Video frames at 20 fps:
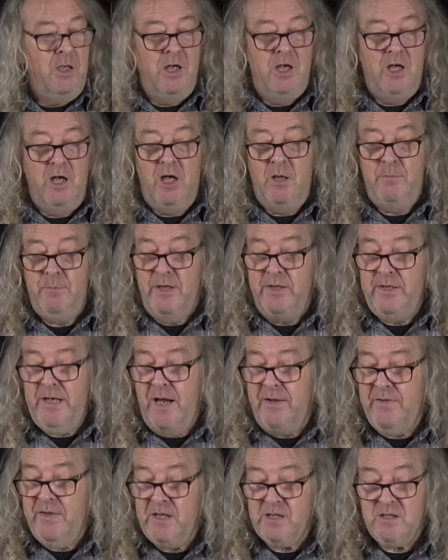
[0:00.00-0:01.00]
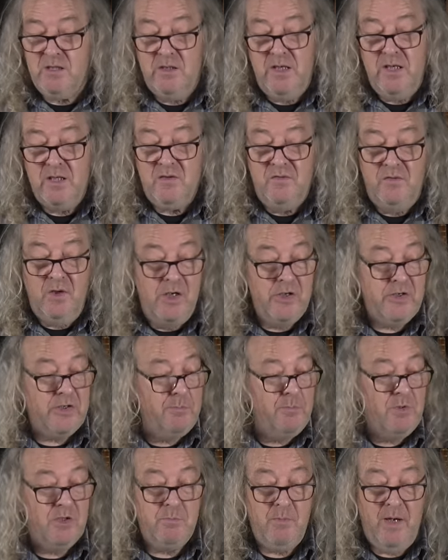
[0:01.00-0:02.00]
But yeah, this
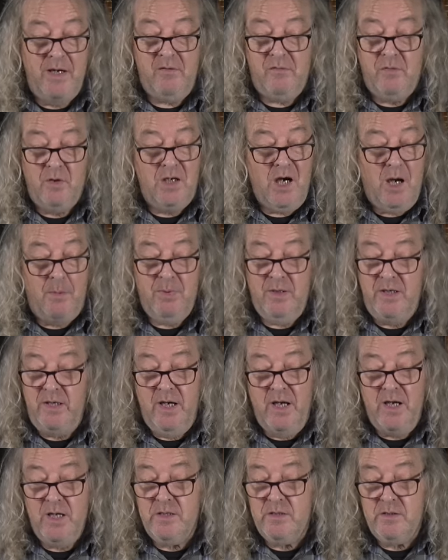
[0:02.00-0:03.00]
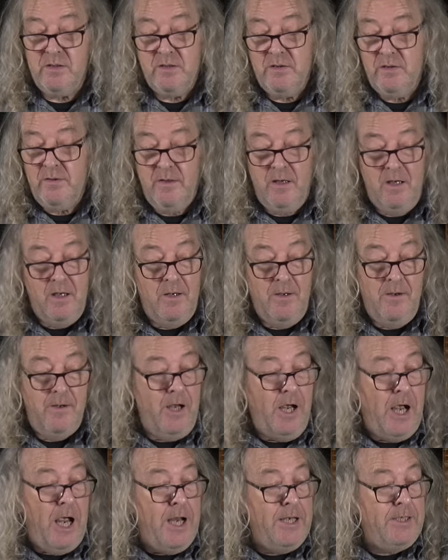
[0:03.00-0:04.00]
version was made for a couple of years
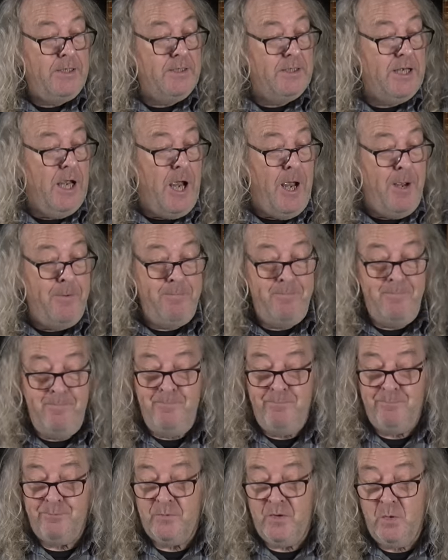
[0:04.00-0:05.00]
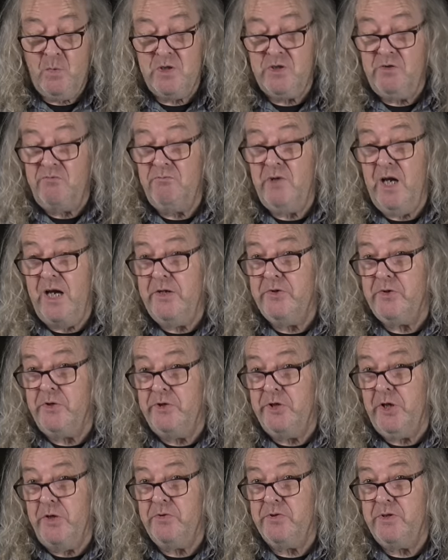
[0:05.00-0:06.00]
and wasn't
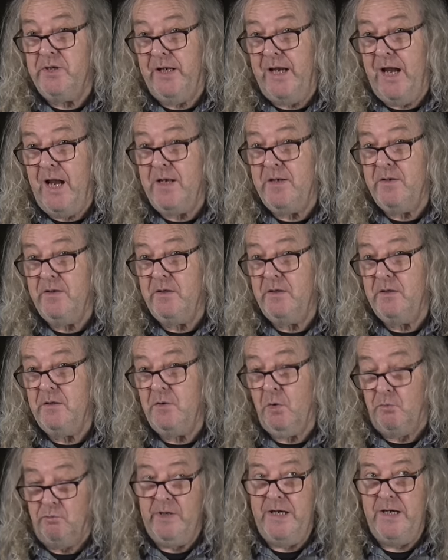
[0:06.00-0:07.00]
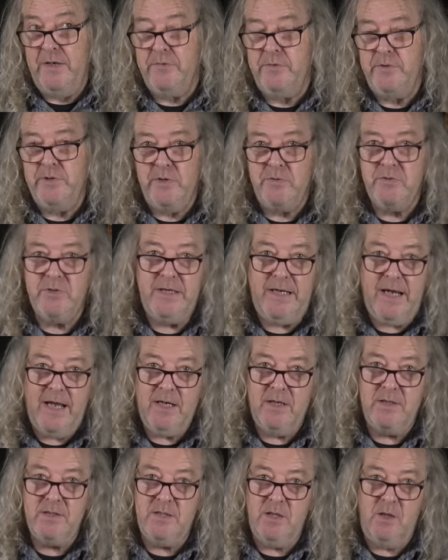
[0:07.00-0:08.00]
introduced again or reintroduced
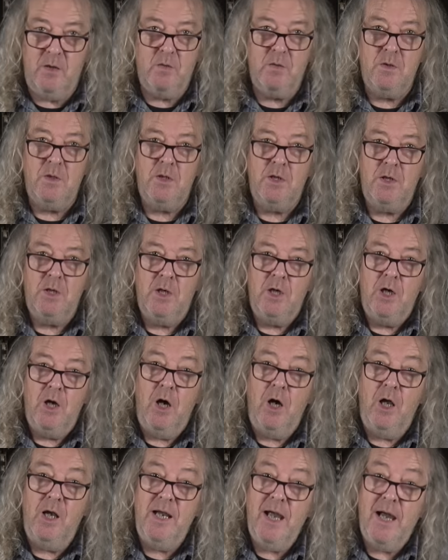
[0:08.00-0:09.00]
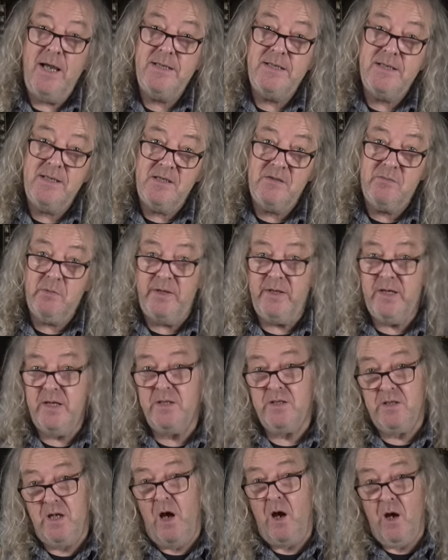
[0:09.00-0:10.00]
again until early 80s when they
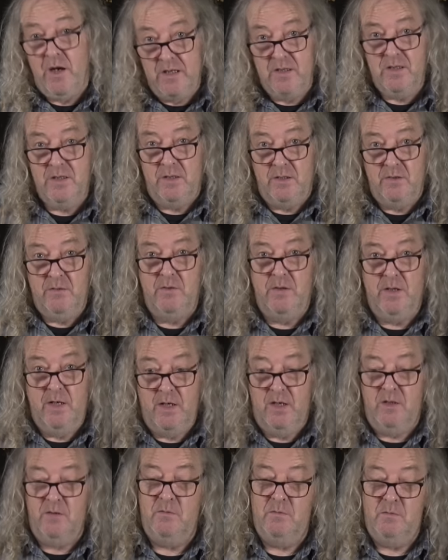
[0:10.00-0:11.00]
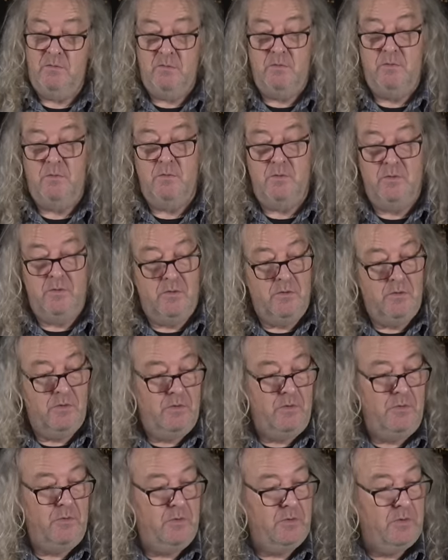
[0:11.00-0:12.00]
started to, you know,
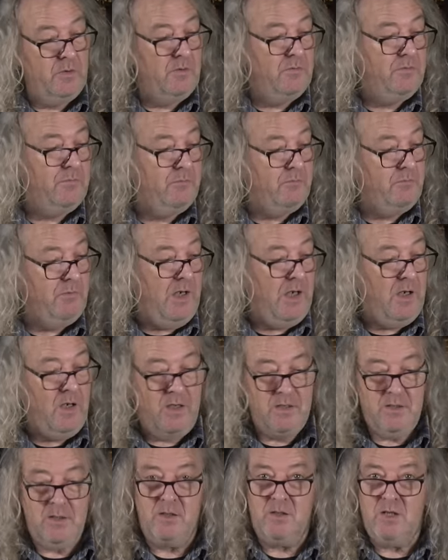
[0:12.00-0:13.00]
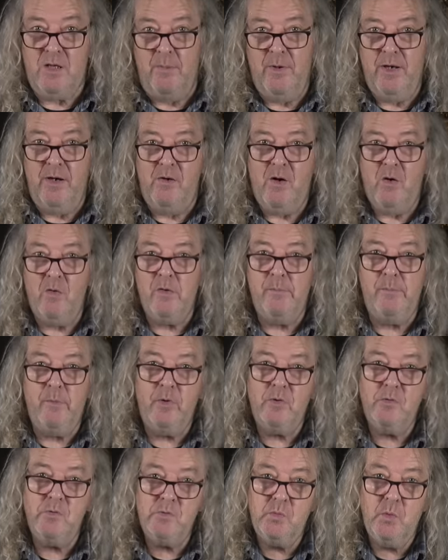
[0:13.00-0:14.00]
sort of realise that some of their older
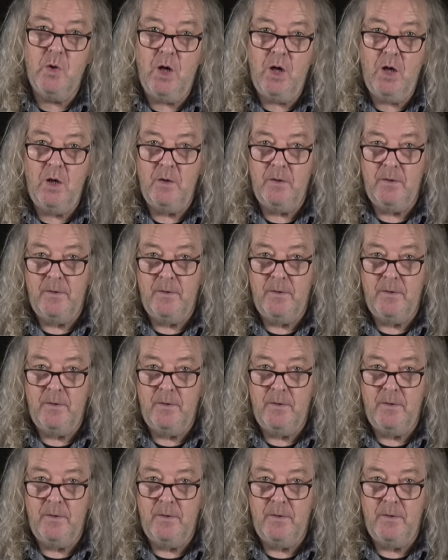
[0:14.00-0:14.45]
models were